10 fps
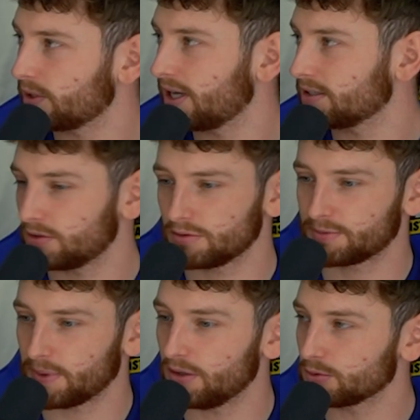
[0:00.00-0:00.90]
when he has those
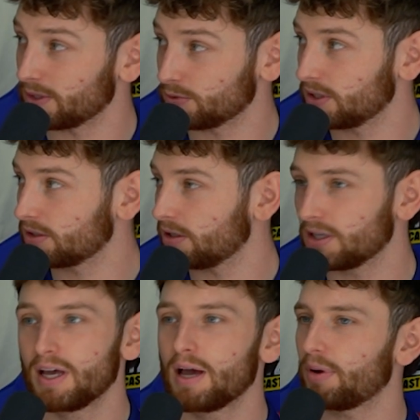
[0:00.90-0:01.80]
spells when he's really good.
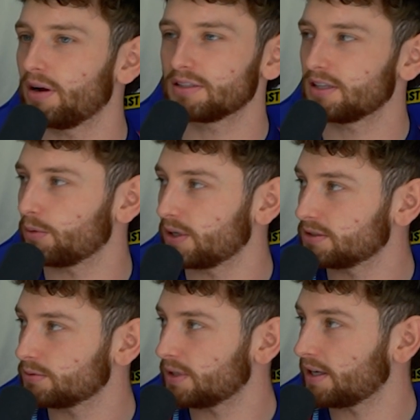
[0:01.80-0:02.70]
Apparently, it's like when
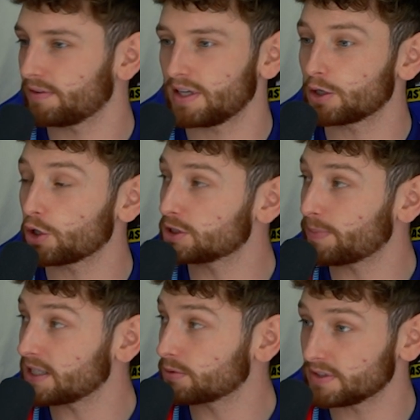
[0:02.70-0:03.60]
he's in a good
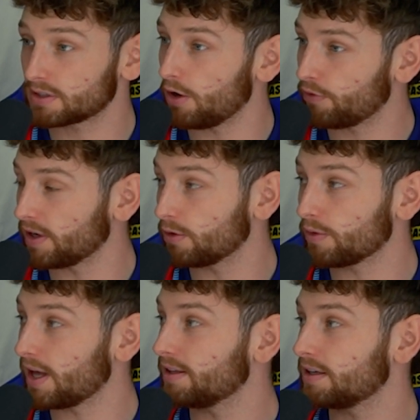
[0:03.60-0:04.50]
space with his girlfriend and all
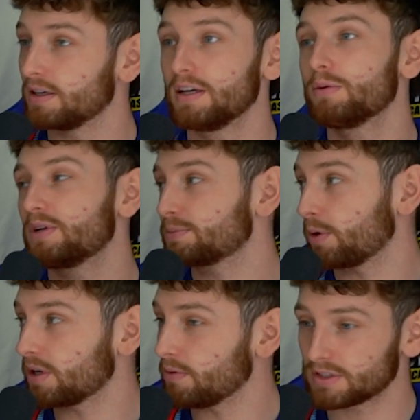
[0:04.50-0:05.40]
that. And then when he's
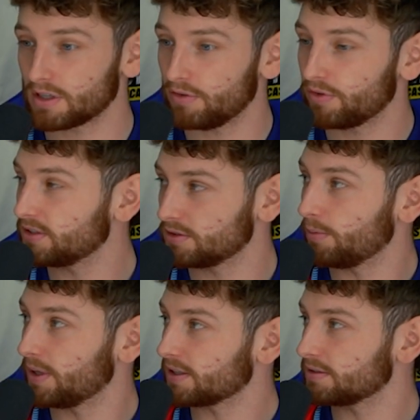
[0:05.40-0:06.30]
broken up with his girlfriend, he's not
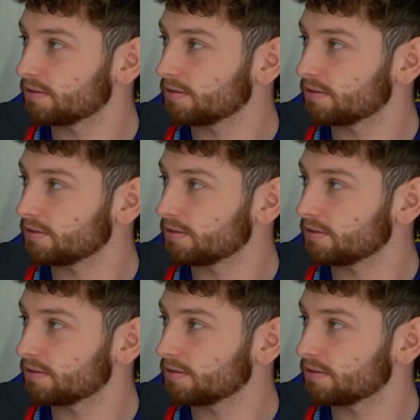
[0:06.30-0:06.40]
playing.